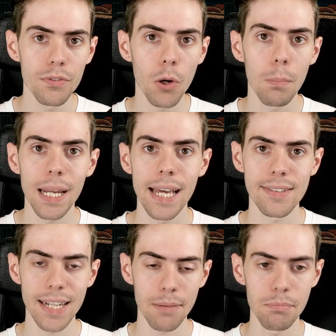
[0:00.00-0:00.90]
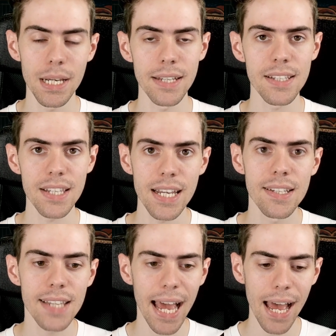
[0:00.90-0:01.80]
your players and
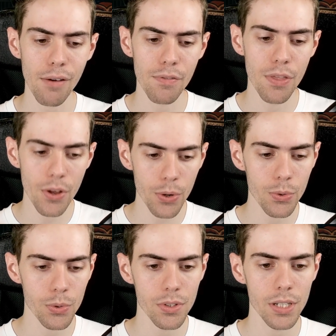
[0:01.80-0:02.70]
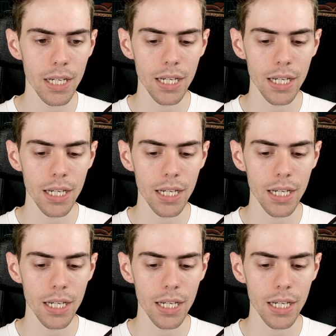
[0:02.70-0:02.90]
NPCs have those